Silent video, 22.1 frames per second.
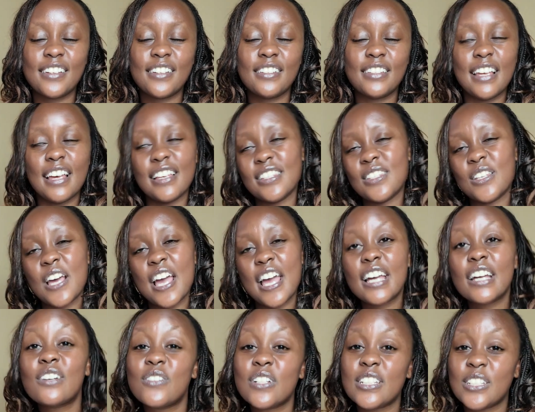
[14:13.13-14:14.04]
Yes,
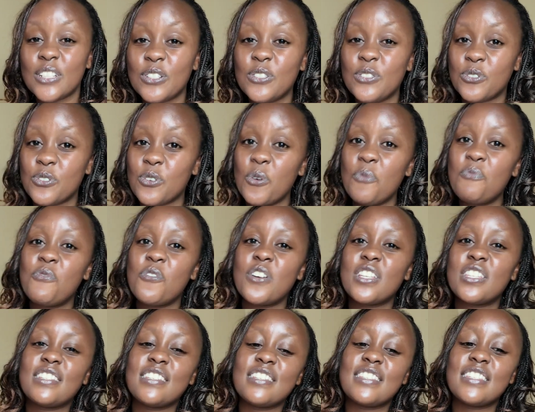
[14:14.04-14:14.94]
Equity Group,
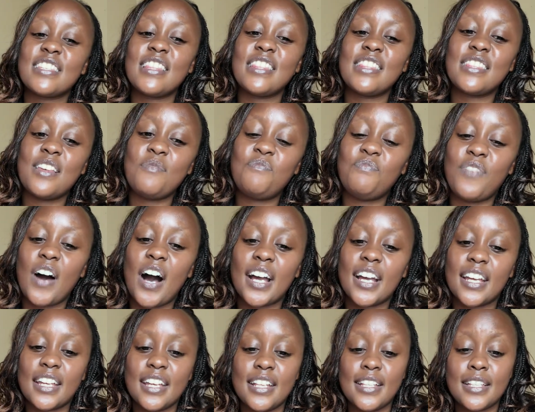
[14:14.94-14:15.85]
which is in the
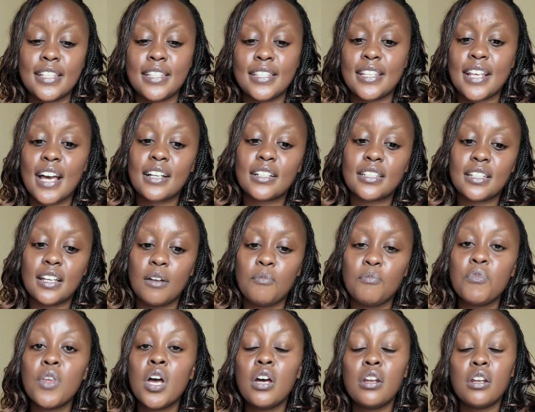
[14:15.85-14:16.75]
banking
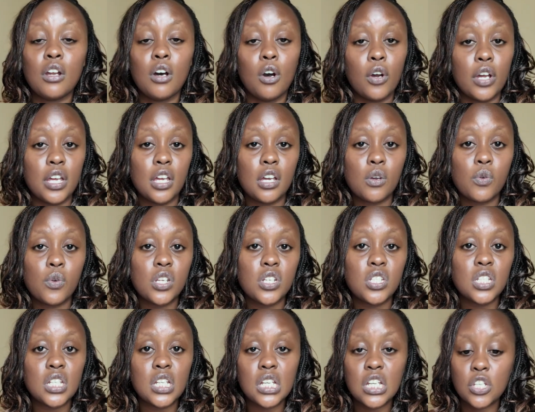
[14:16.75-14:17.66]
sector. Now,
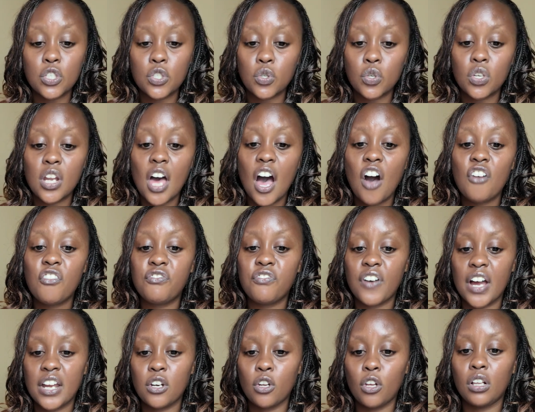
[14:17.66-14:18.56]
Equity issued a
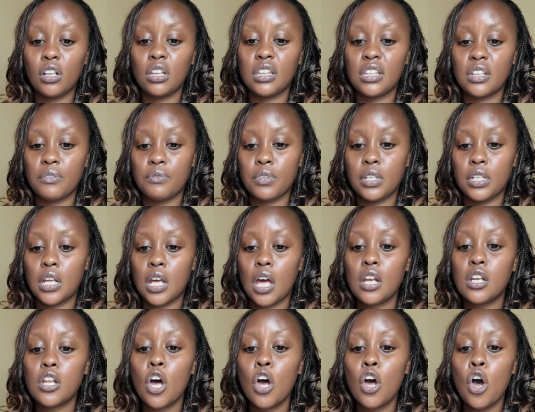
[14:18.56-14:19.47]
final
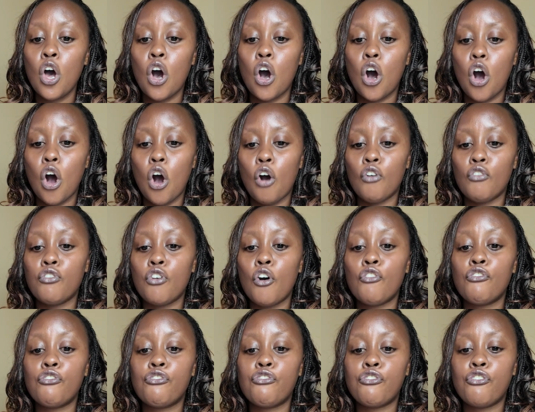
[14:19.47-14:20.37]
dividend
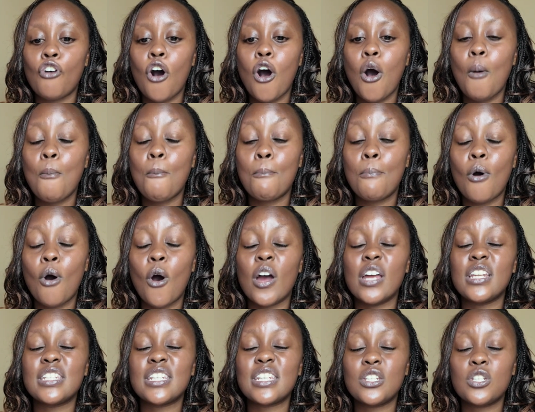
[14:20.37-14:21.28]
of
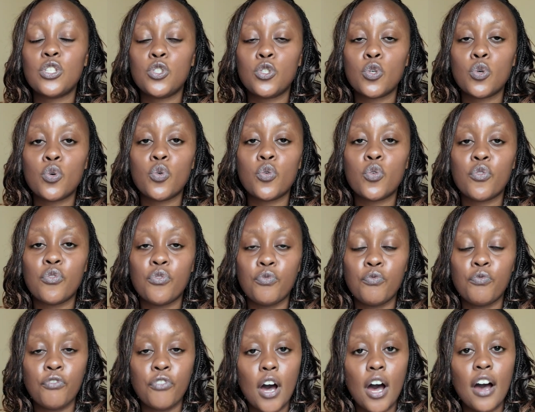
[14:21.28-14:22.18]

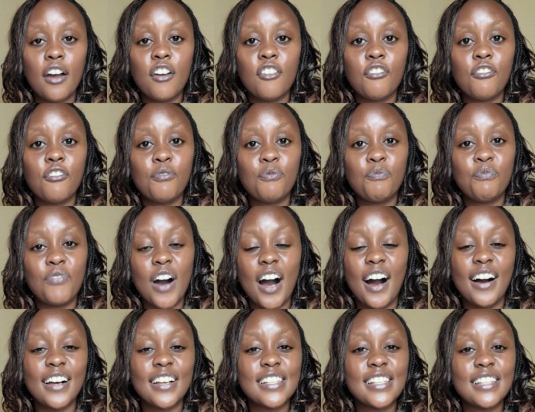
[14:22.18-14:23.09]
4.25
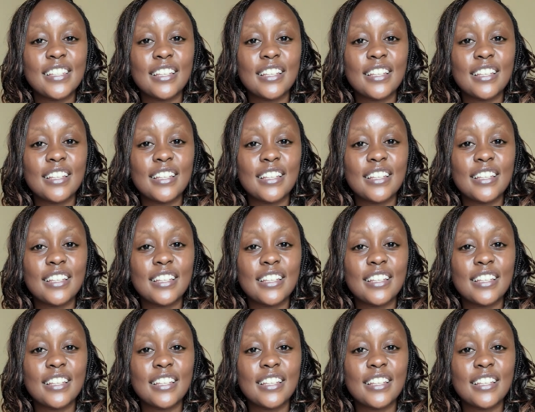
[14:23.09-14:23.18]
per